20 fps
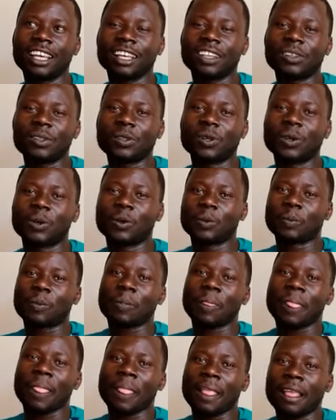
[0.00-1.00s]
So
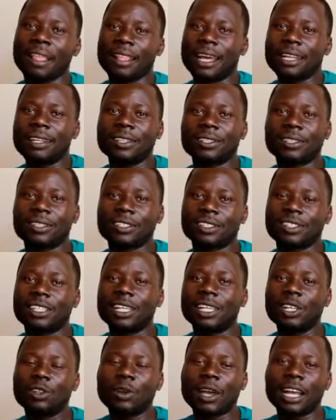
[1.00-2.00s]
that is the
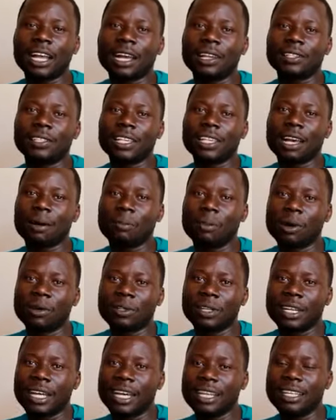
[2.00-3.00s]
little I can say about
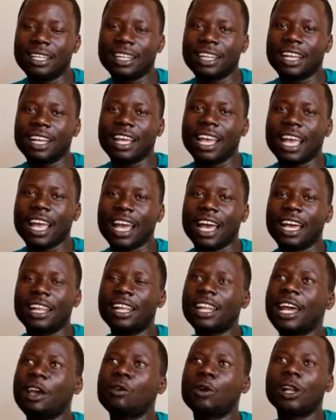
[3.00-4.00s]
that. And
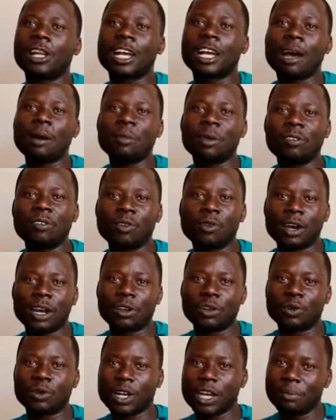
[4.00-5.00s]
then I welcome
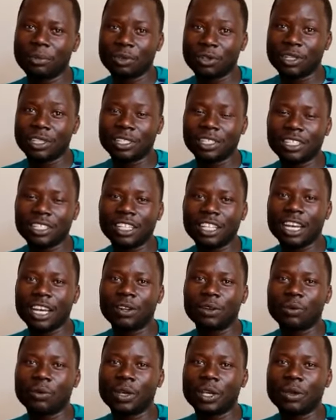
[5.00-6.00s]
everyone to come to the city,
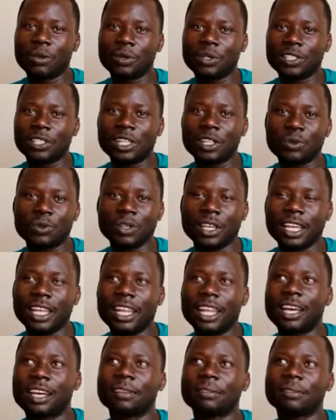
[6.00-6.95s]
and we stay together.